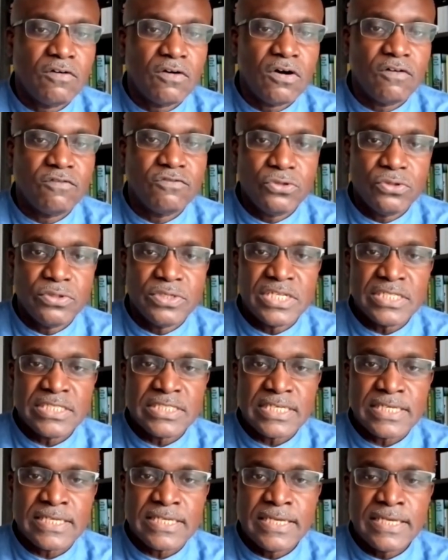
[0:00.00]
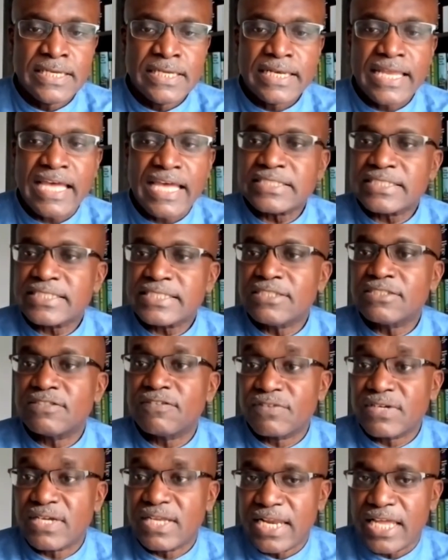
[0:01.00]
unity. That sense
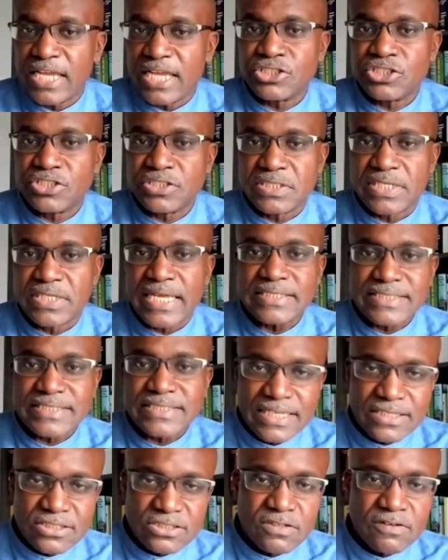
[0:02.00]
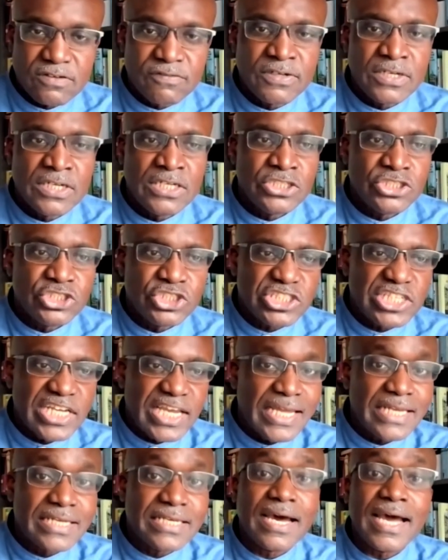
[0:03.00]
of connection, that sense of
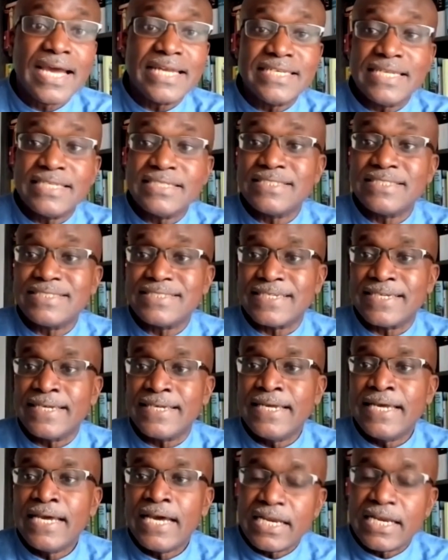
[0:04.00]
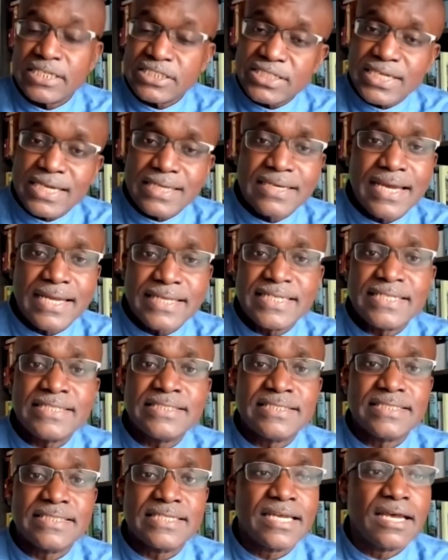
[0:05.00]
shared identity. And the shared
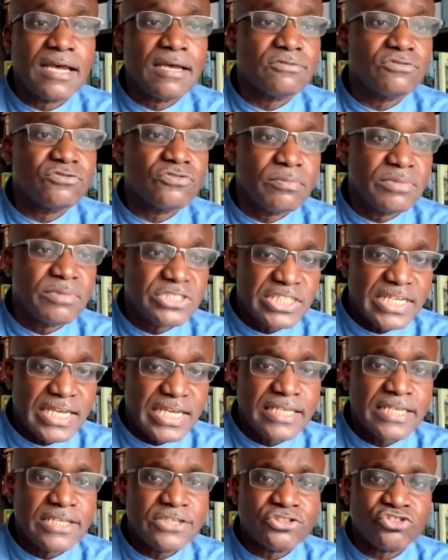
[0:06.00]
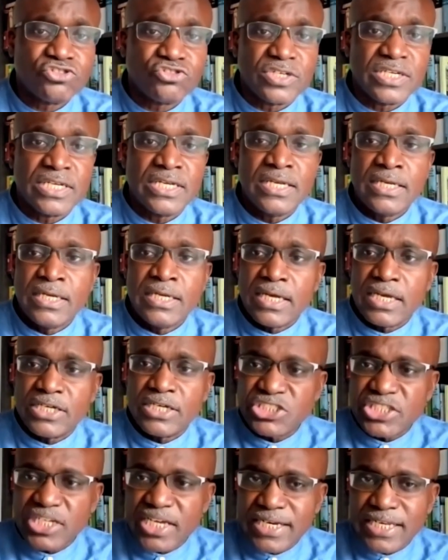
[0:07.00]
identity comes from a shared history, a
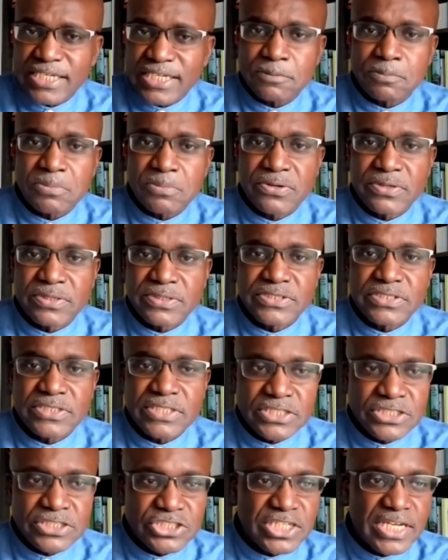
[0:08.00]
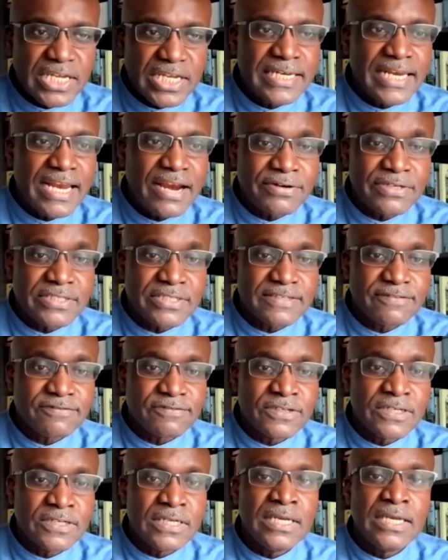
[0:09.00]
shared experience, a shared narrative.
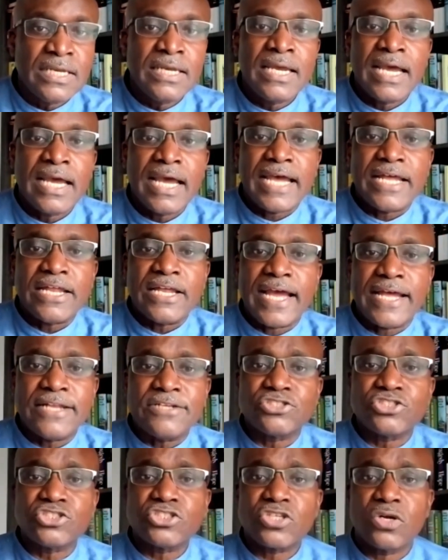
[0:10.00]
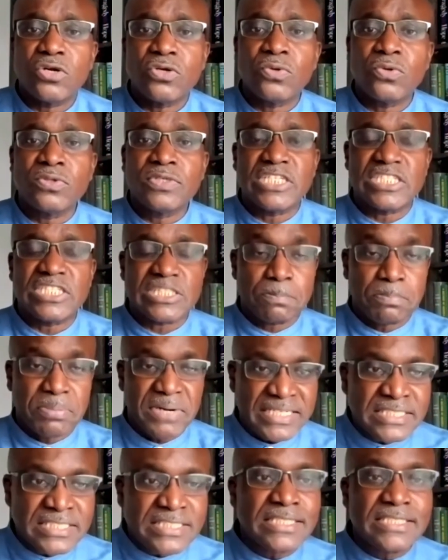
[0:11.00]
And so the
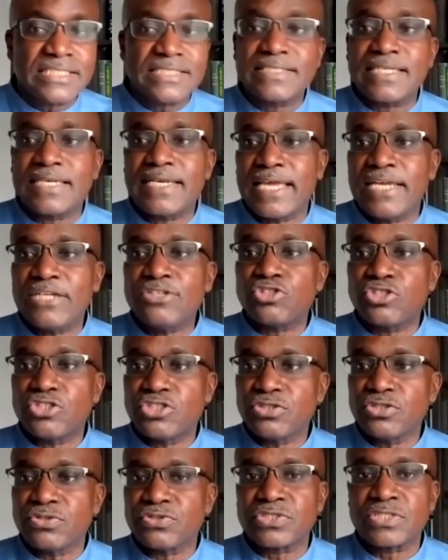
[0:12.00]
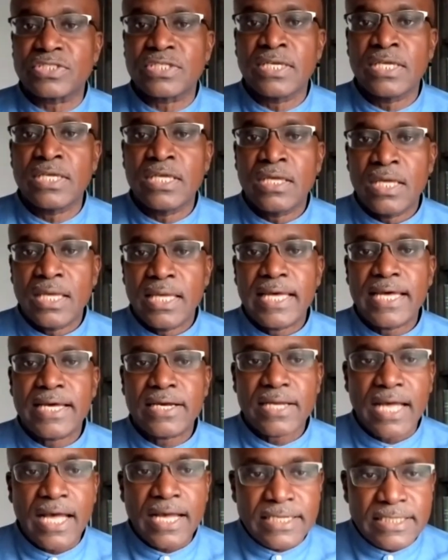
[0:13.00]
splinters that they introduced,
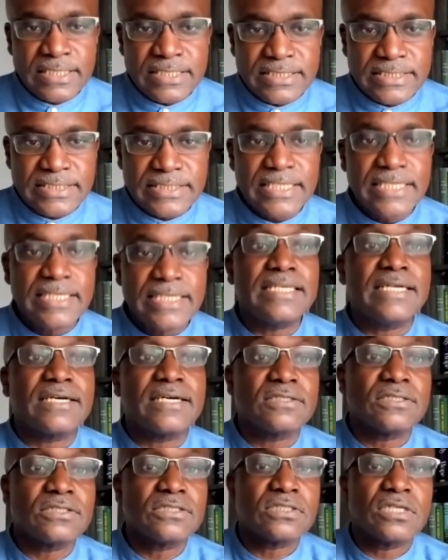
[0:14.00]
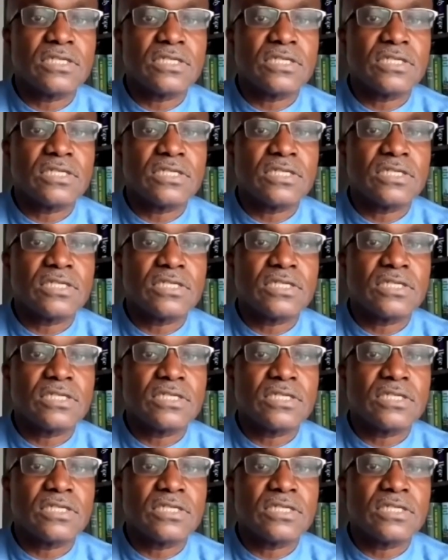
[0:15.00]
I can see that